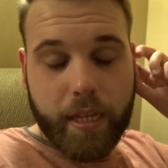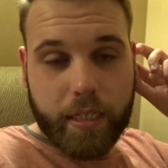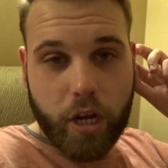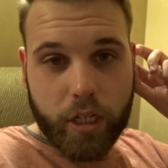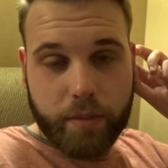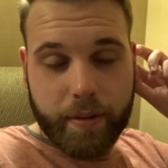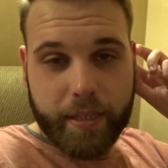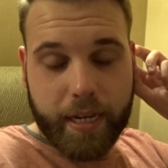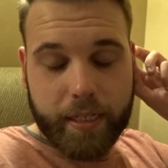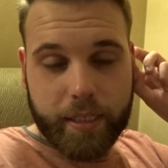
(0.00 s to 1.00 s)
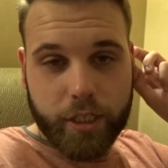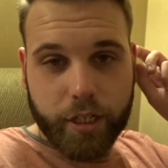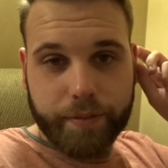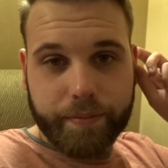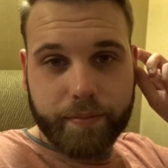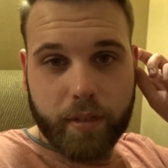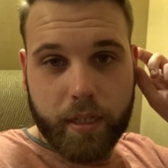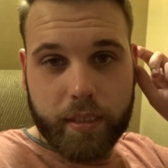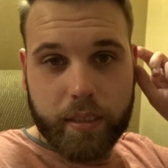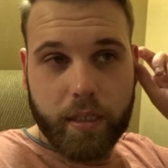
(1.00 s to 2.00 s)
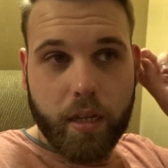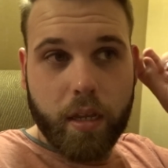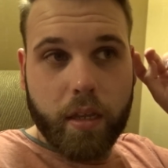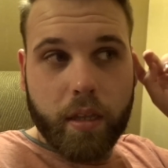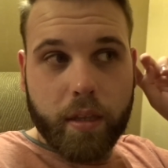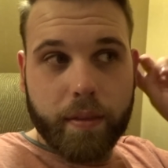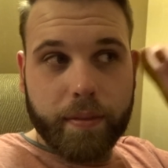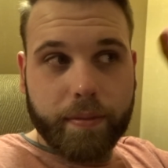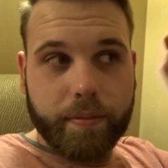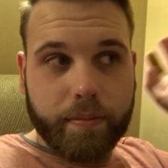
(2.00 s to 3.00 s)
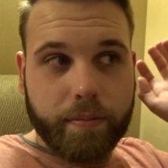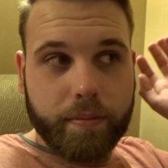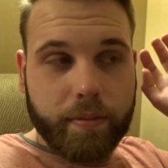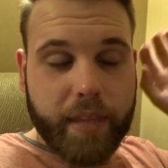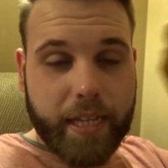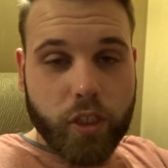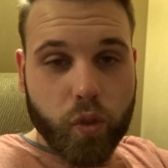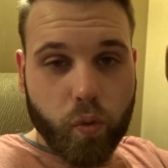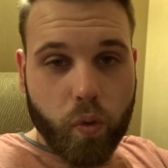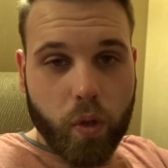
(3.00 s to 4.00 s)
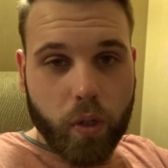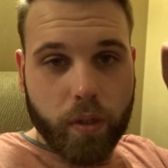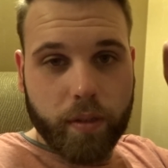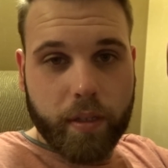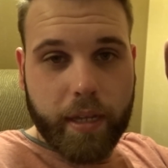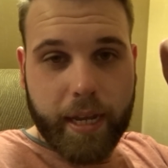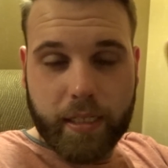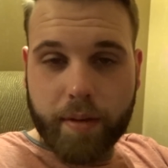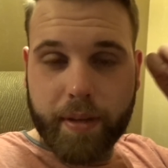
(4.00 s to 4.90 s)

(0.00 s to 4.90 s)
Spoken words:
It's hard to make that decision because that school has an